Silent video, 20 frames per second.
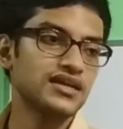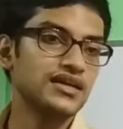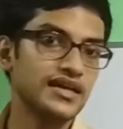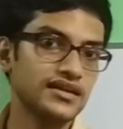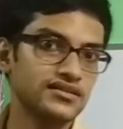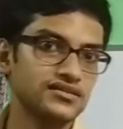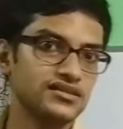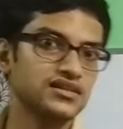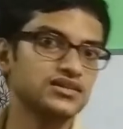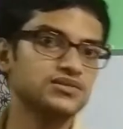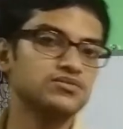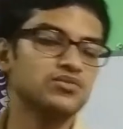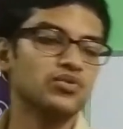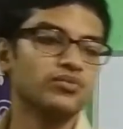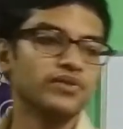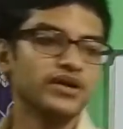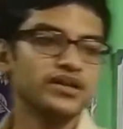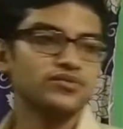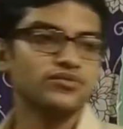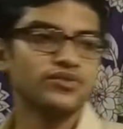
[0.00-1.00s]
at this
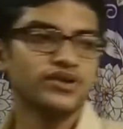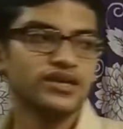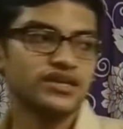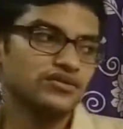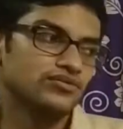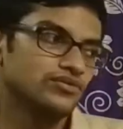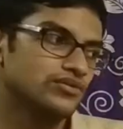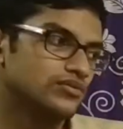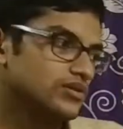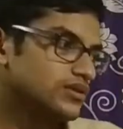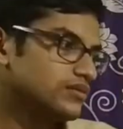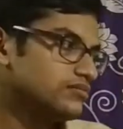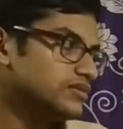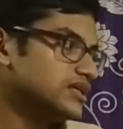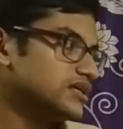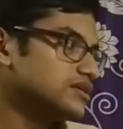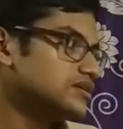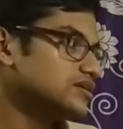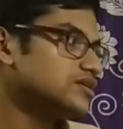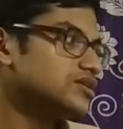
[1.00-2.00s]
moment when we will
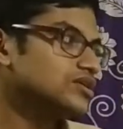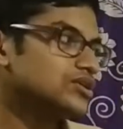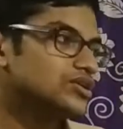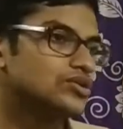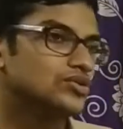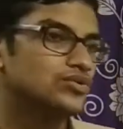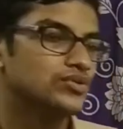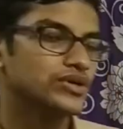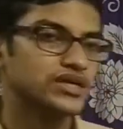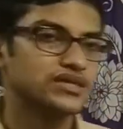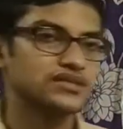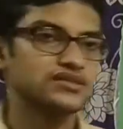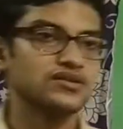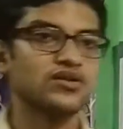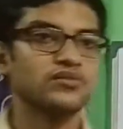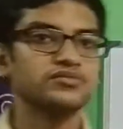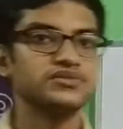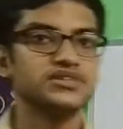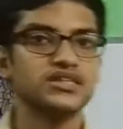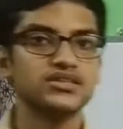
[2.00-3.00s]
be doing
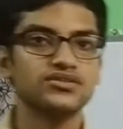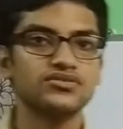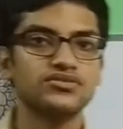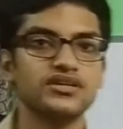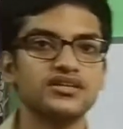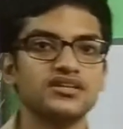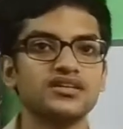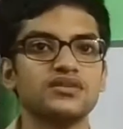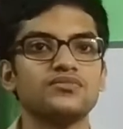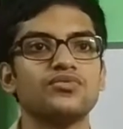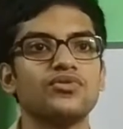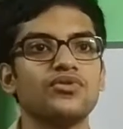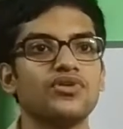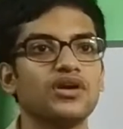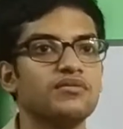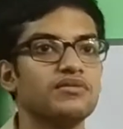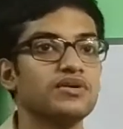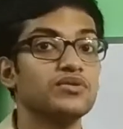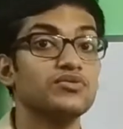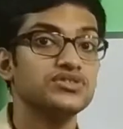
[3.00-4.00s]
object oriented
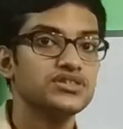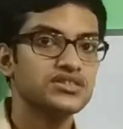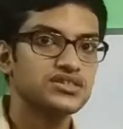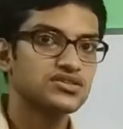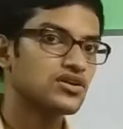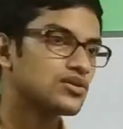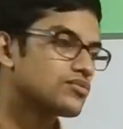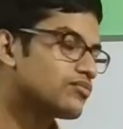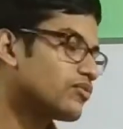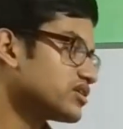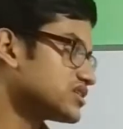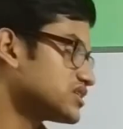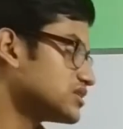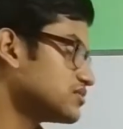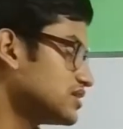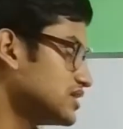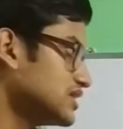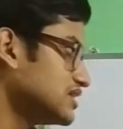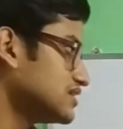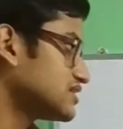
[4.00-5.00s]
programming, which is not
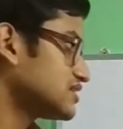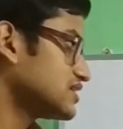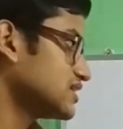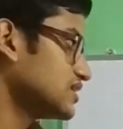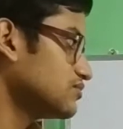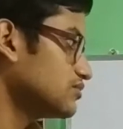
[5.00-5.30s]
possible in C.